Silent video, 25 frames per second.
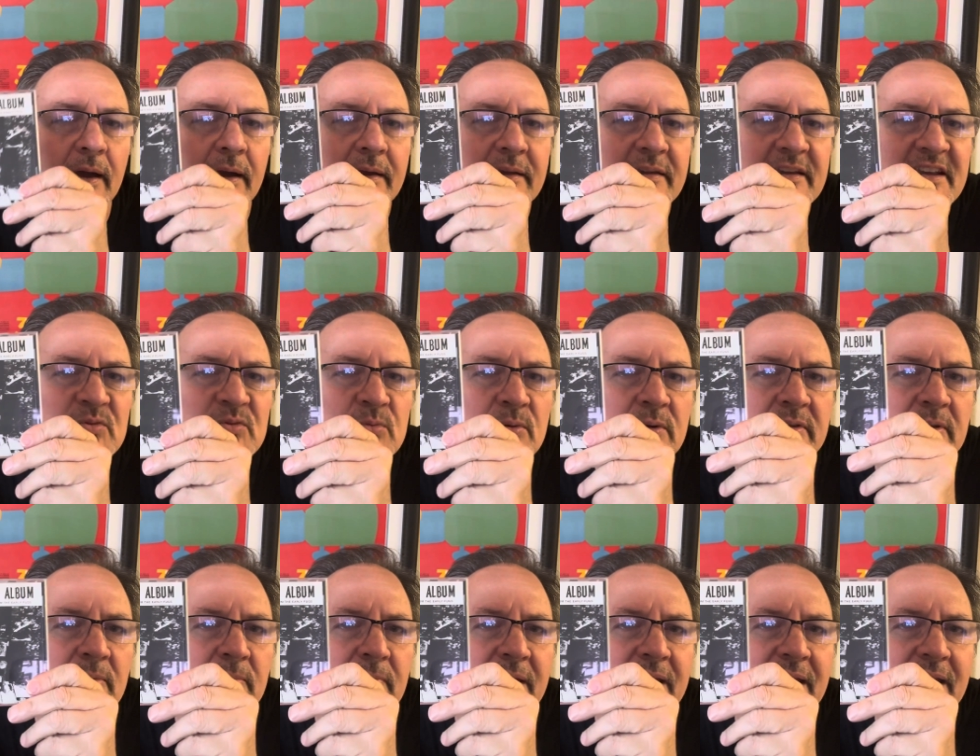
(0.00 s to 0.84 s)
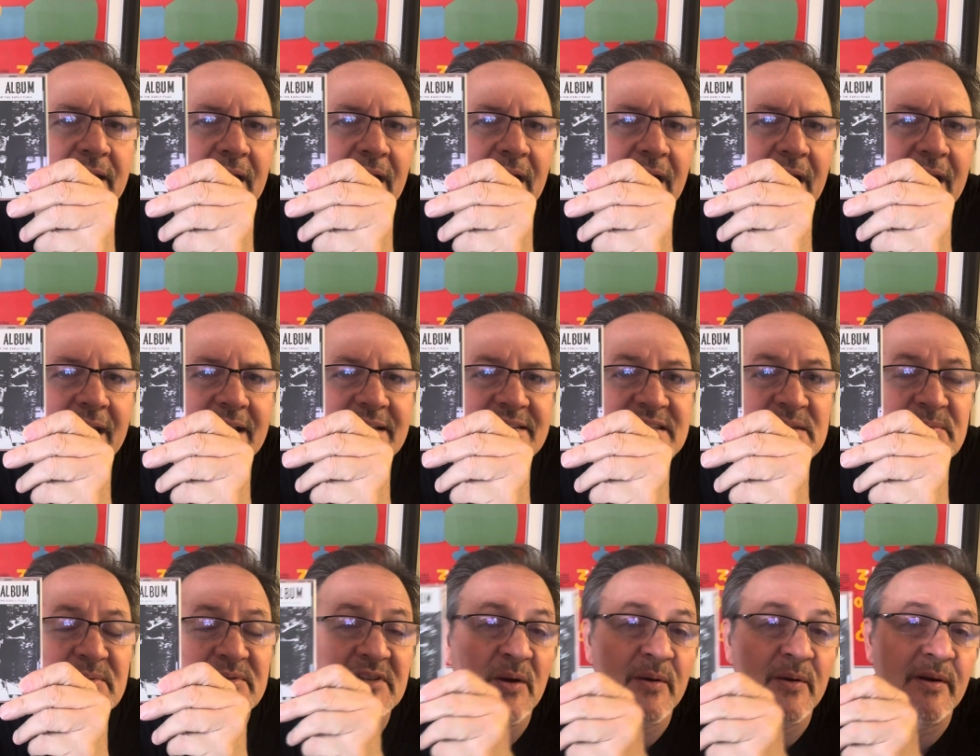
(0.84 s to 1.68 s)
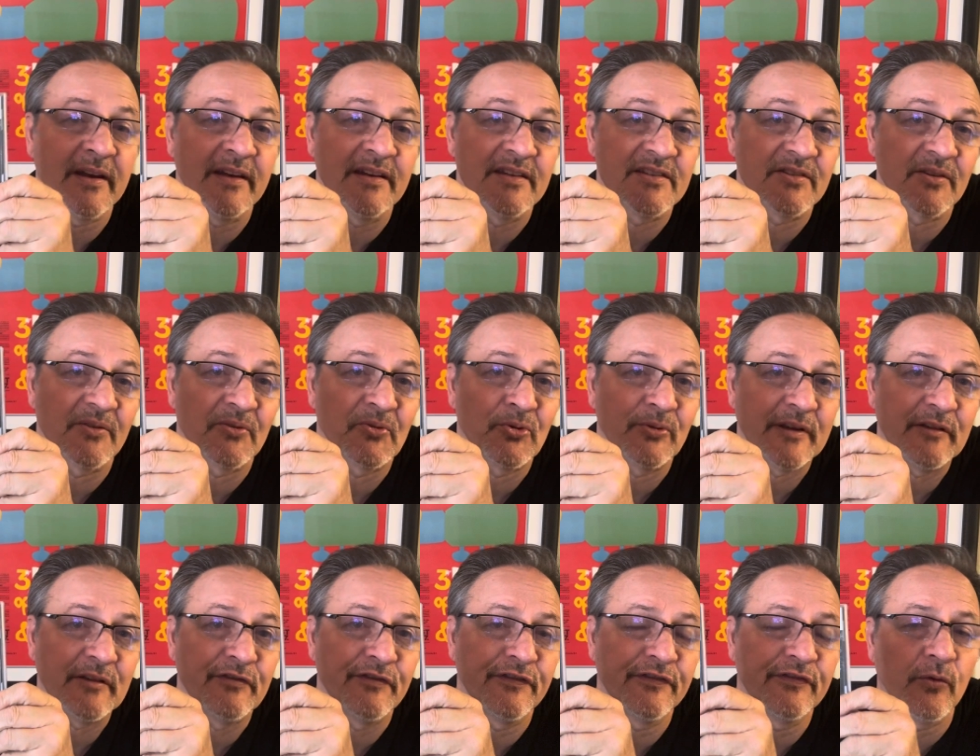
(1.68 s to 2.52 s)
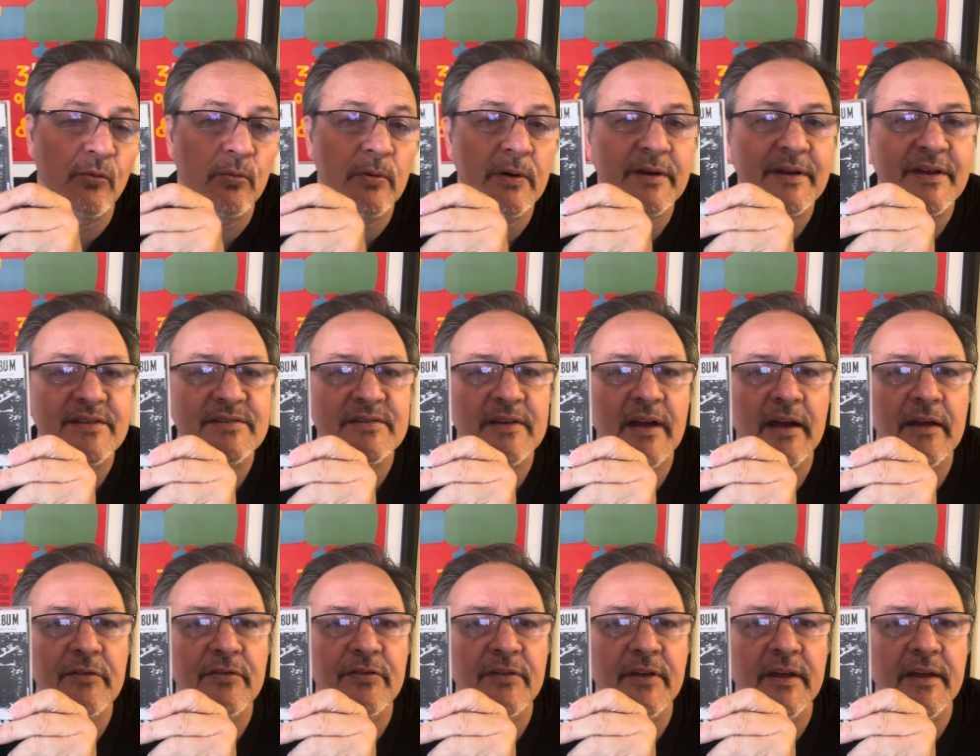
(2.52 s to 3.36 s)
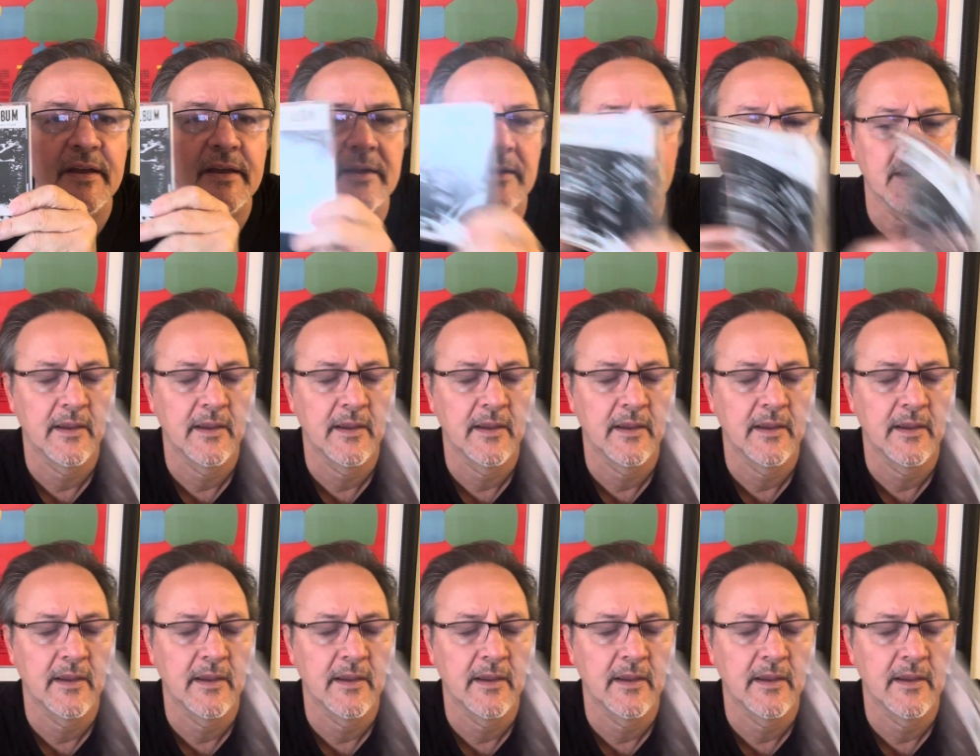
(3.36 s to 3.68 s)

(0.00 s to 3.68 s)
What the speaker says: He's one of the main guys. He was already in his early 40s, I think.